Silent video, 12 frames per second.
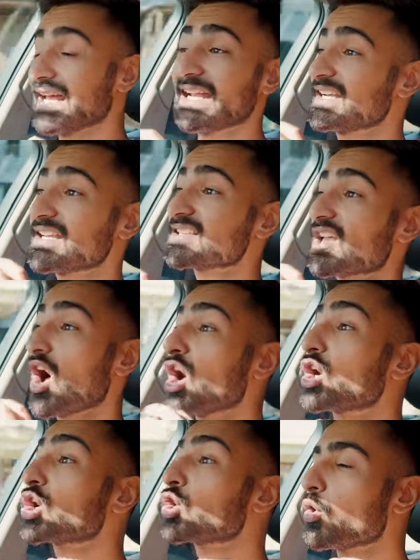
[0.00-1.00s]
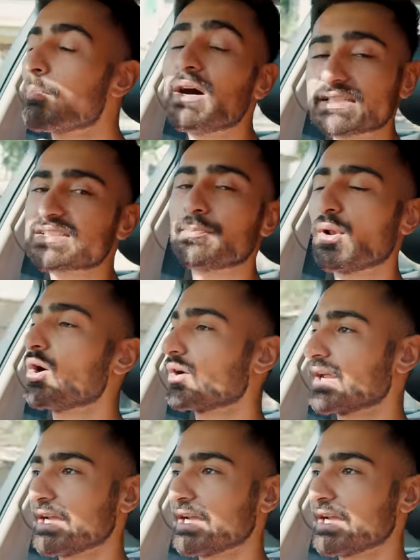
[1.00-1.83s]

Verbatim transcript: it is a robust block.